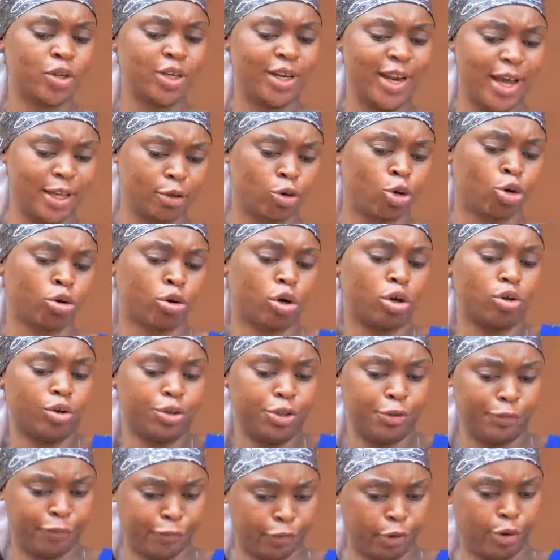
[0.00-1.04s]
this morning and
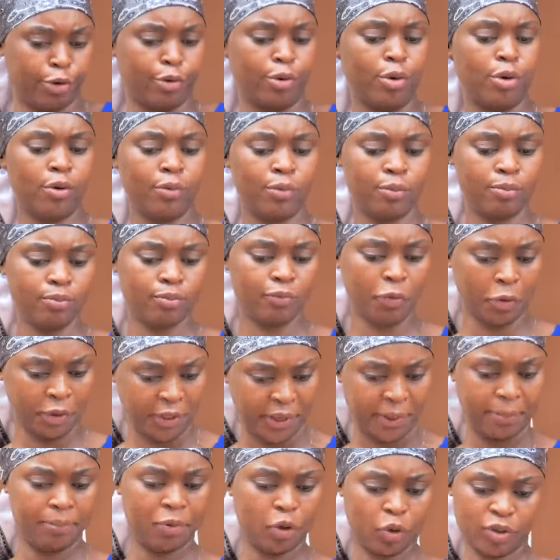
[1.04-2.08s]
crawl on the floor
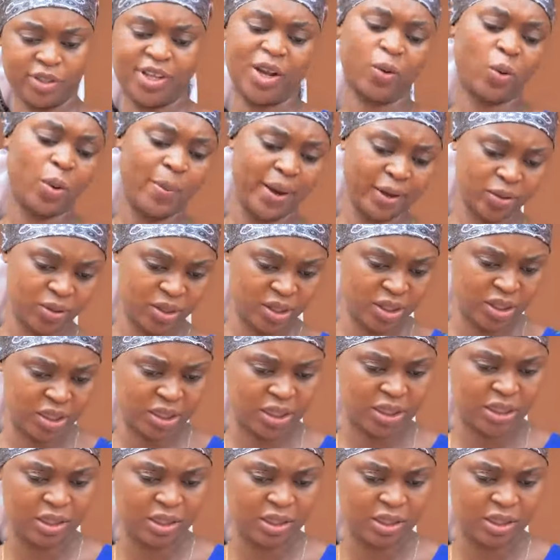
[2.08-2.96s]
for them because they are going back to